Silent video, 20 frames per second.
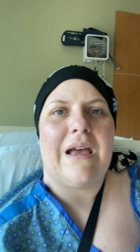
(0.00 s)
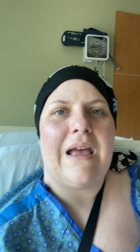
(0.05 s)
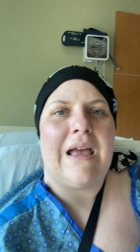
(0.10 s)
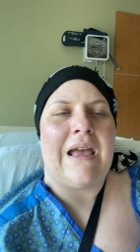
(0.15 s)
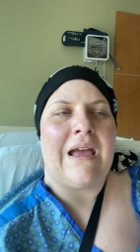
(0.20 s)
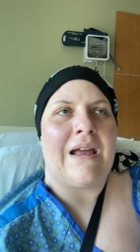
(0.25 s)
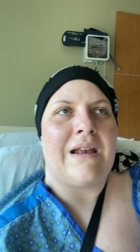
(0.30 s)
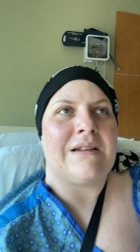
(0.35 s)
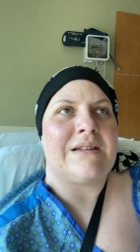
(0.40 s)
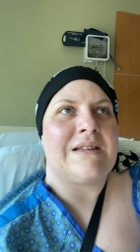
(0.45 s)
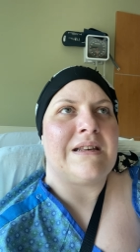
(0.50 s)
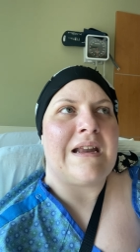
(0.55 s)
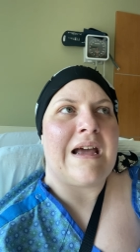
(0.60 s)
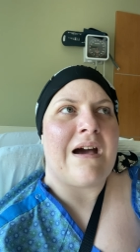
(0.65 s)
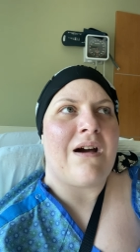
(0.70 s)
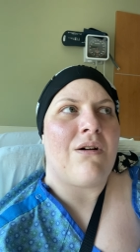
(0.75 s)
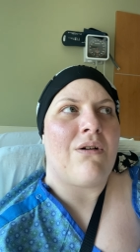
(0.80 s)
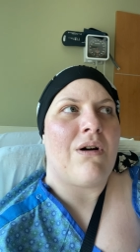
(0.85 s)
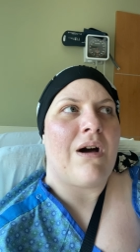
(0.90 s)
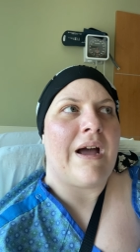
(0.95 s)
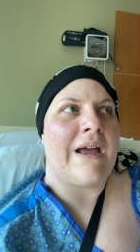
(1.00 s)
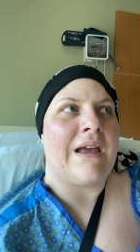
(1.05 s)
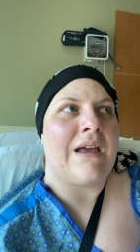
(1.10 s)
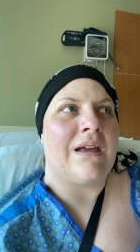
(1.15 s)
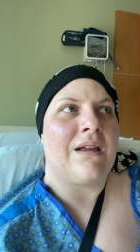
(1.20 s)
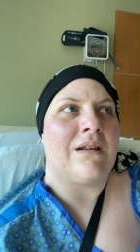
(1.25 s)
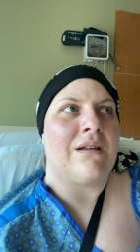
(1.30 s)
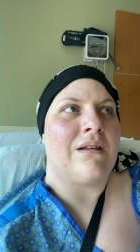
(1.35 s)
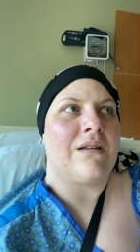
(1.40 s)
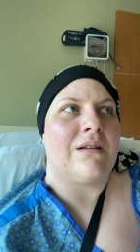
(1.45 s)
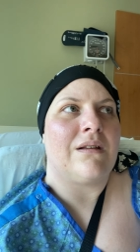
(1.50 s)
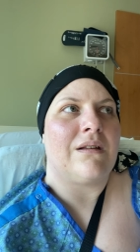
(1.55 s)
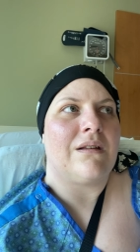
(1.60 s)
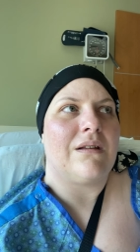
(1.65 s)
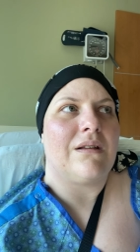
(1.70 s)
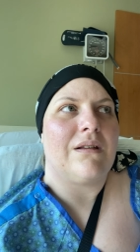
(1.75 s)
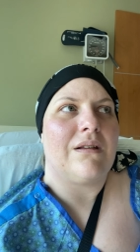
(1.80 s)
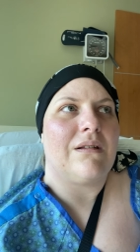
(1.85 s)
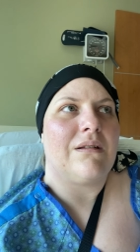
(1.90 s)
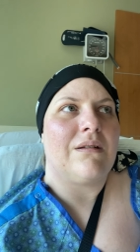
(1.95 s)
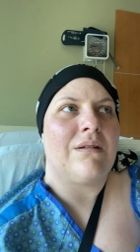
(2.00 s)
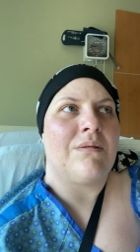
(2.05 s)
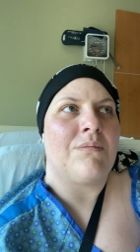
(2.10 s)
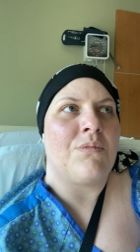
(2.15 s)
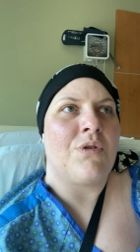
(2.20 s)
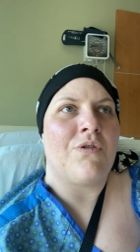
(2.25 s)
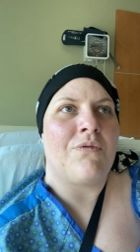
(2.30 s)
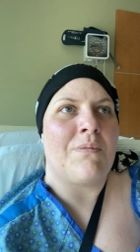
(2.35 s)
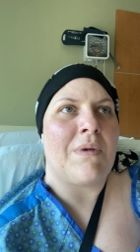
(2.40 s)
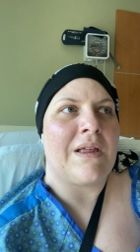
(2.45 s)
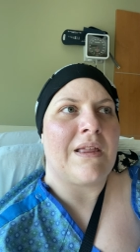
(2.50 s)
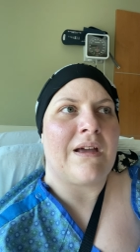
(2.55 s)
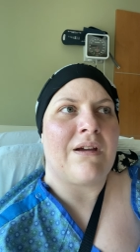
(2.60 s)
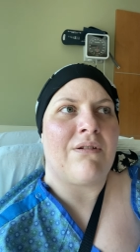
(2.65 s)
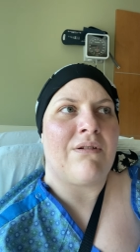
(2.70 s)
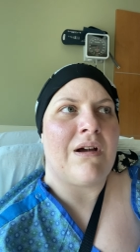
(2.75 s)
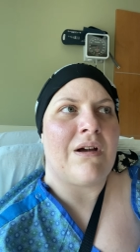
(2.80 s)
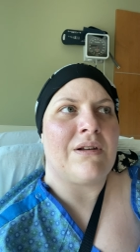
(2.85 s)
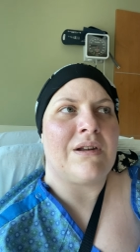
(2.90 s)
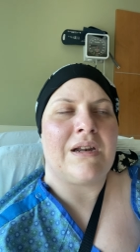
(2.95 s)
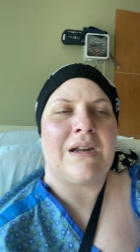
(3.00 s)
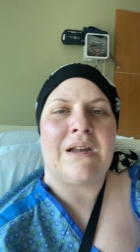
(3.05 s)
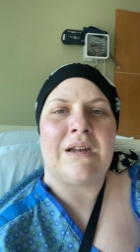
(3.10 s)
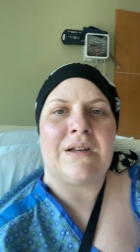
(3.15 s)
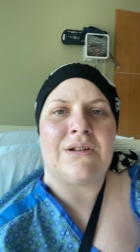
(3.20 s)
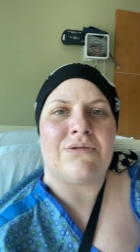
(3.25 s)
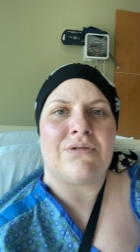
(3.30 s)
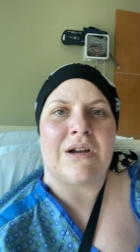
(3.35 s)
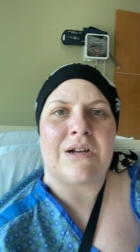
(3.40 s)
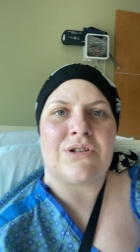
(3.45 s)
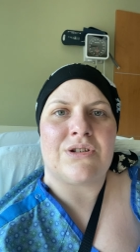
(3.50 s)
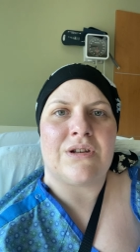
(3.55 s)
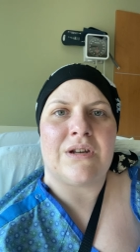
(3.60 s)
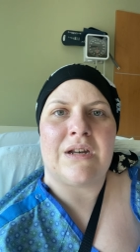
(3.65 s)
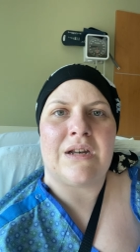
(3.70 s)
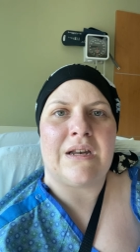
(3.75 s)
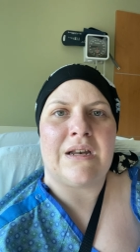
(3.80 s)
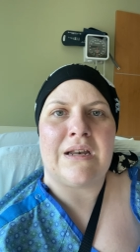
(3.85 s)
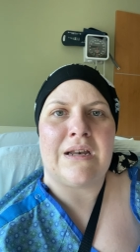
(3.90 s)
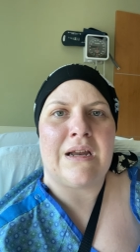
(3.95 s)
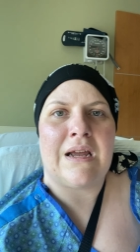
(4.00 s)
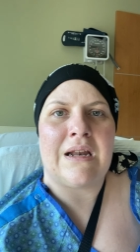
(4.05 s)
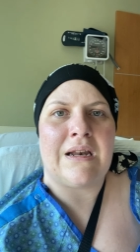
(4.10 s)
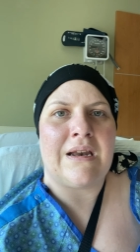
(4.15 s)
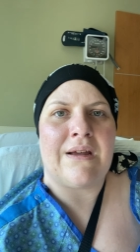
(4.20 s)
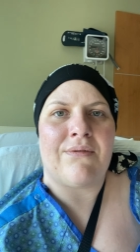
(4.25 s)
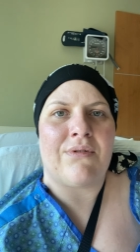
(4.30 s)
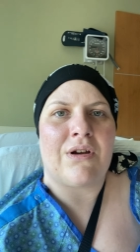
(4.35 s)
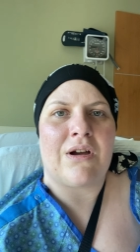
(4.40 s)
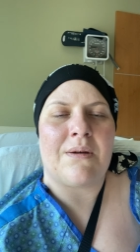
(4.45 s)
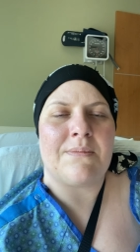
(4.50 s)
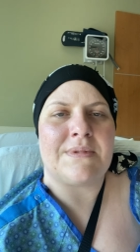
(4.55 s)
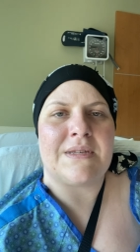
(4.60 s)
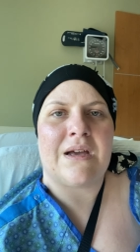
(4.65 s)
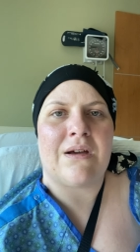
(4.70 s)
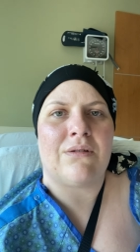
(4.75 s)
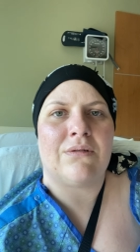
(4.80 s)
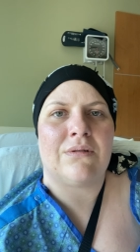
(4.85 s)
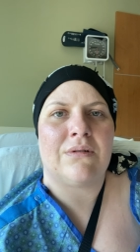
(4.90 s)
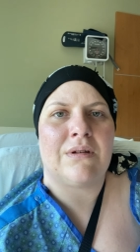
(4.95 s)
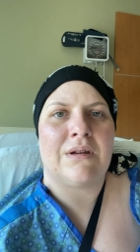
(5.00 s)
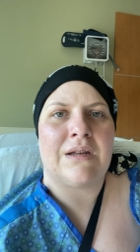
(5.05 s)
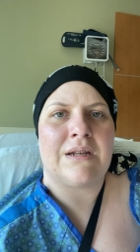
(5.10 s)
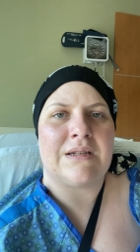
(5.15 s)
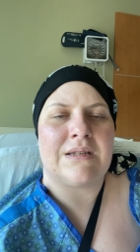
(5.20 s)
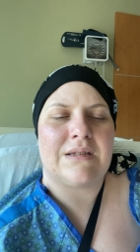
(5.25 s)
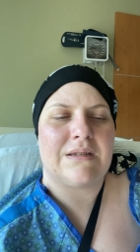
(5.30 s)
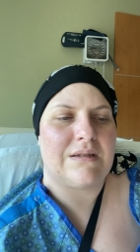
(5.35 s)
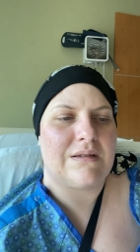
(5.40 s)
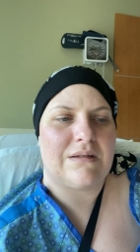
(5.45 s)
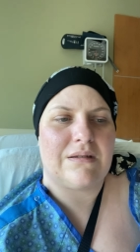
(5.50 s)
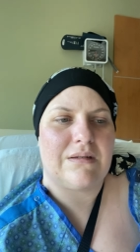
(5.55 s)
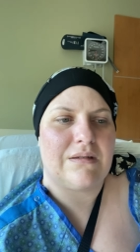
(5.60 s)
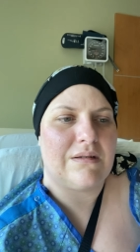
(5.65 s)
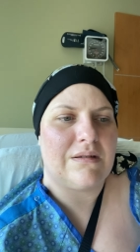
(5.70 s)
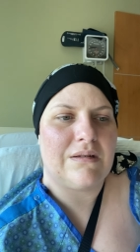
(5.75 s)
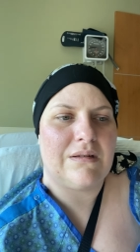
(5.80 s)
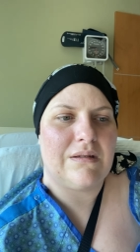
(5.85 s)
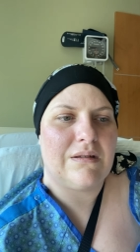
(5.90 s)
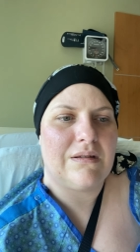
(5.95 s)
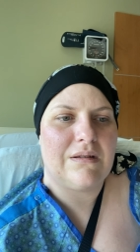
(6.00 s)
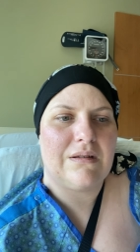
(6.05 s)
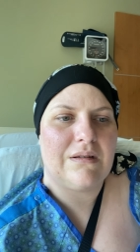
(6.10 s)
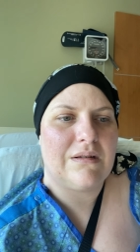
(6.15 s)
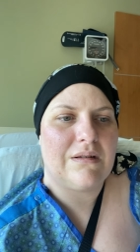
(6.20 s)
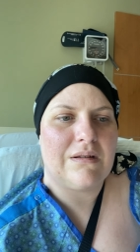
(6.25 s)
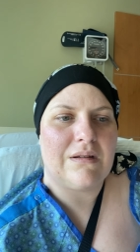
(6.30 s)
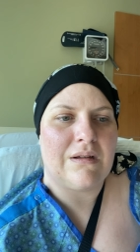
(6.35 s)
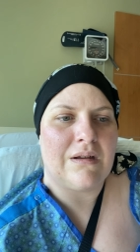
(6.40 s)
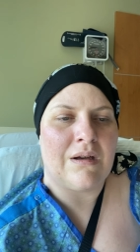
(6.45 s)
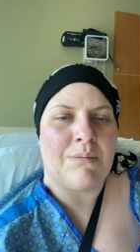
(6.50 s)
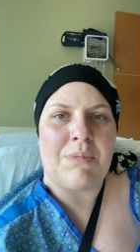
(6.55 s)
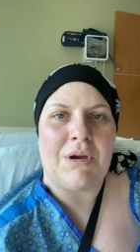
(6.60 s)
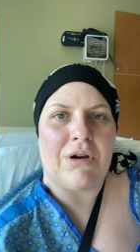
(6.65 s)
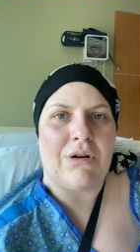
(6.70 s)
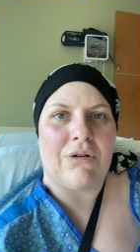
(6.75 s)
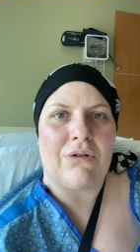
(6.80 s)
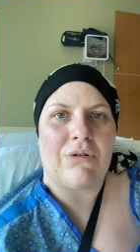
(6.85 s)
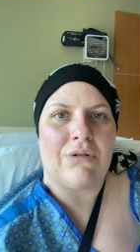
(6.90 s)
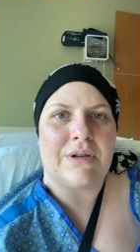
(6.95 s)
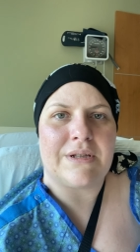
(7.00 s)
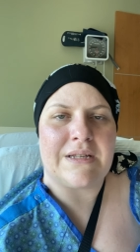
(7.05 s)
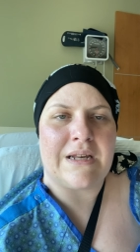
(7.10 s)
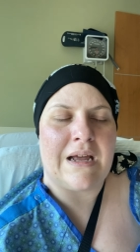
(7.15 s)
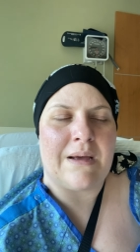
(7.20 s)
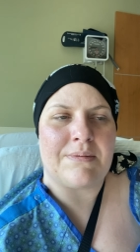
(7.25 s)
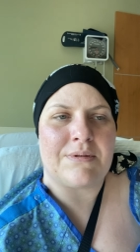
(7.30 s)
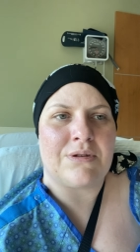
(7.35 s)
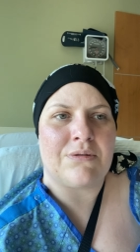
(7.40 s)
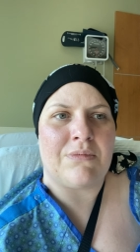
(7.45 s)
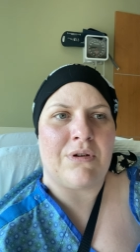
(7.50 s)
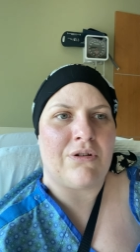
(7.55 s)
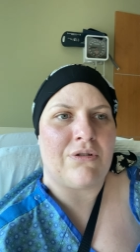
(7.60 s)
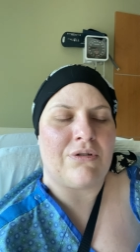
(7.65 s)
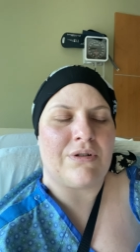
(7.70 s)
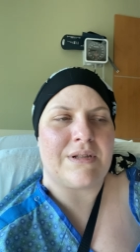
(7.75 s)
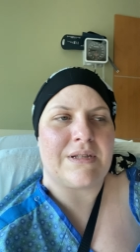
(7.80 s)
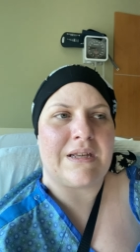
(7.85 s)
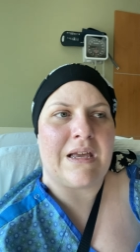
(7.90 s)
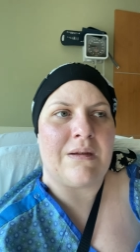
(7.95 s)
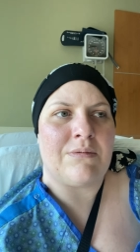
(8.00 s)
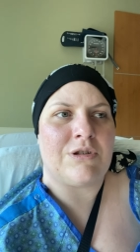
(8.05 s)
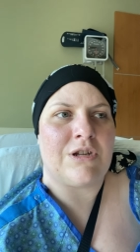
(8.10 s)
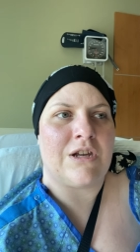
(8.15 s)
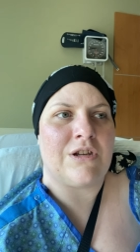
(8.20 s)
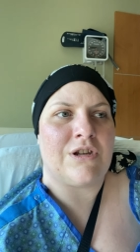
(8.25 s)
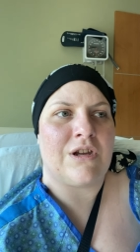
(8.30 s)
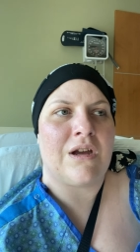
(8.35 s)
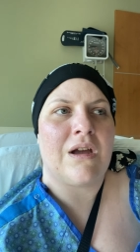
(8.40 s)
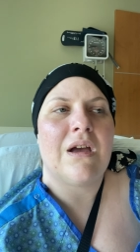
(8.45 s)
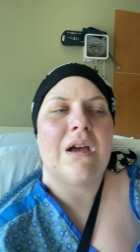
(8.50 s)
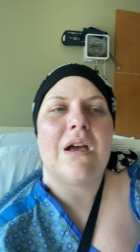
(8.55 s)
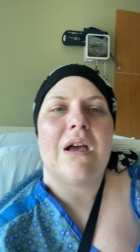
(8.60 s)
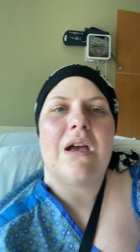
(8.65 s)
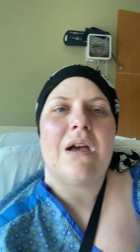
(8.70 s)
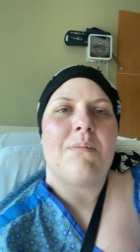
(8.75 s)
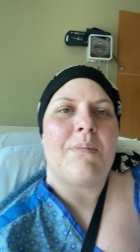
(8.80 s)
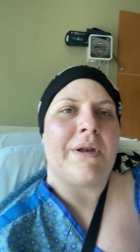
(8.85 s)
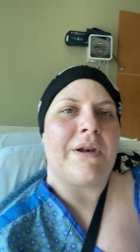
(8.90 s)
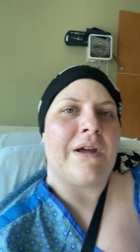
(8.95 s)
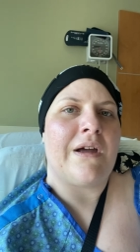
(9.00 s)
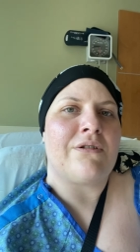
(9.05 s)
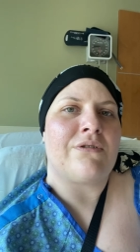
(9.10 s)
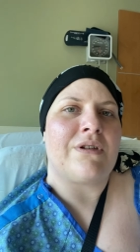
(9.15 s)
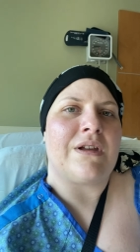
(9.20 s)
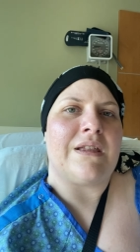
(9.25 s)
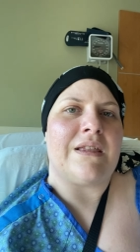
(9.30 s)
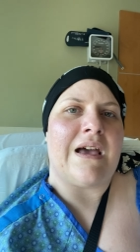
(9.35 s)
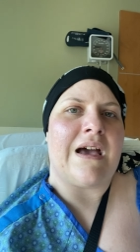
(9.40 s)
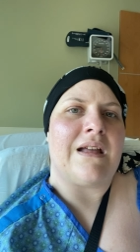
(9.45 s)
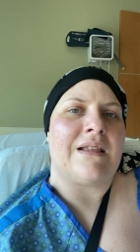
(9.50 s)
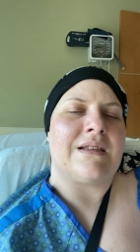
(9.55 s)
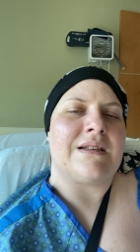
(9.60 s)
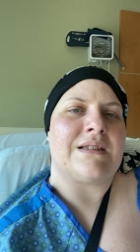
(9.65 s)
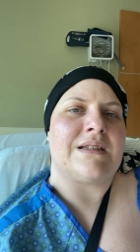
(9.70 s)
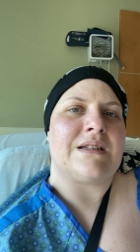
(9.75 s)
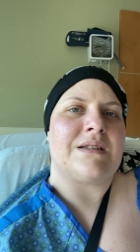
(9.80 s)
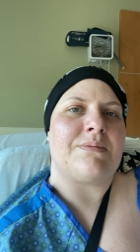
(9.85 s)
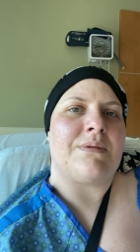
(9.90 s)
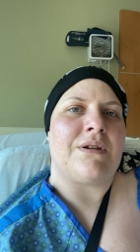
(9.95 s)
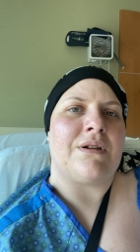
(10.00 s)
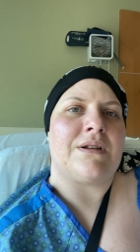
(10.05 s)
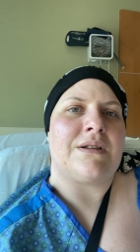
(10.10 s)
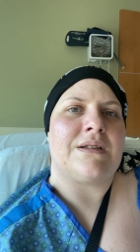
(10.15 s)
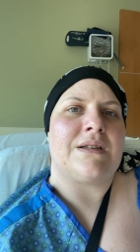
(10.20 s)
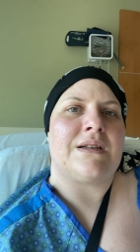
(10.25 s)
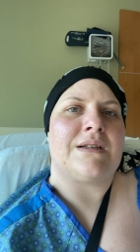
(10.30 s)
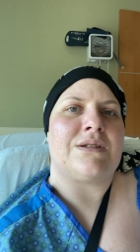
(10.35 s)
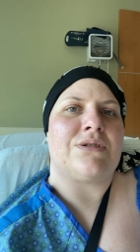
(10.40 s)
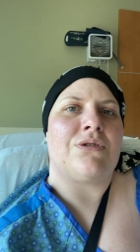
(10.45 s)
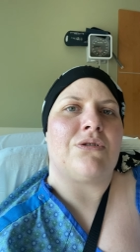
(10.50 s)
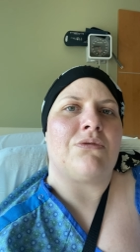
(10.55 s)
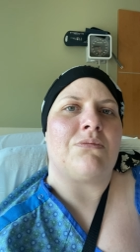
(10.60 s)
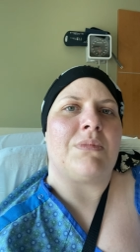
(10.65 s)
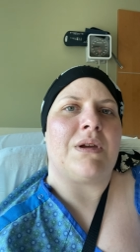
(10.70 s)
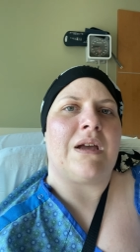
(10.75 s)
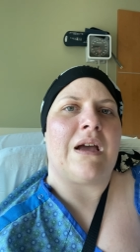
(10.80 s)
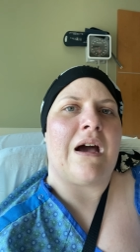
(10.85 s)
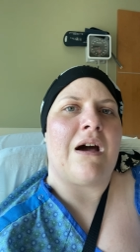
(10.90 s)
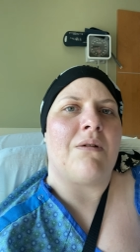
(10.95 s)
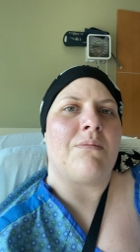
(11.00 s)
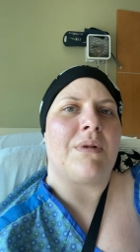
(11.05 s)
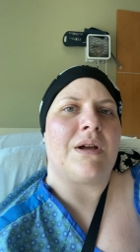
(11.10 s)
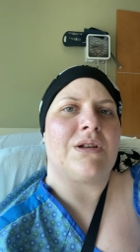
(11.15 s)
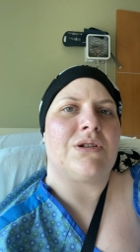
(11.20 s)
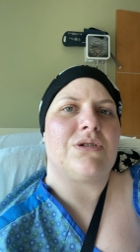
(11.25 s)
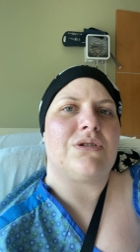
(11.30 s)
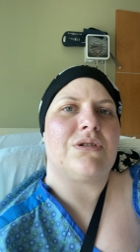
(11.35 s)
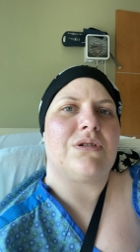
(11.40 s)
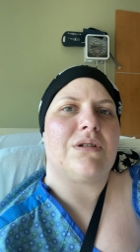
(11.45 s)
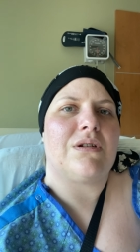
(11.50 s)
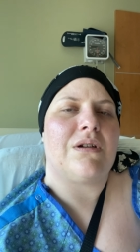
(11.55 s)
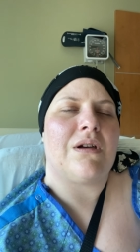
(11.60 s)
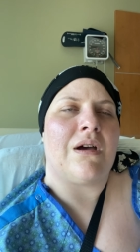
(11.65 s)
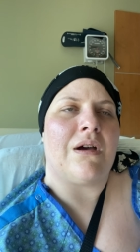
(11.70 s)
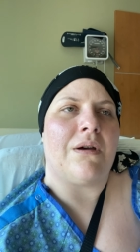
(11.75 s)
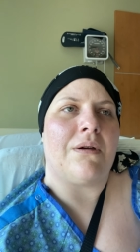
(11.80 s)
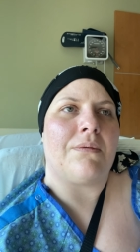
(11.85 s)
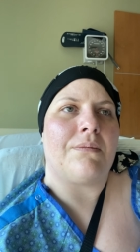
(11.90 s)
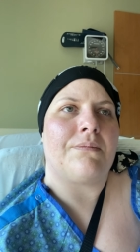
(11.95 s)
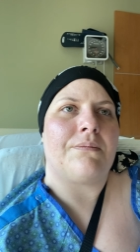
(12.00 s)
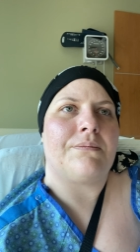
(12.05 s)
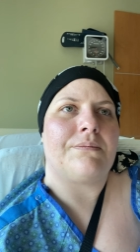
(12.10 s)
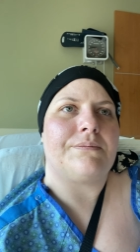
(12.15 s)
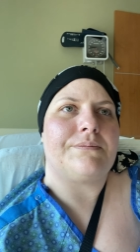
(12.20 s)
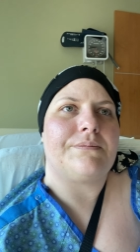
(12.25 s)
And now I can move my leg around in any direction and it never comes out. It's a miracle. It's an absolute miracle. It's game changing. But not only that, this experience has shown me how much um,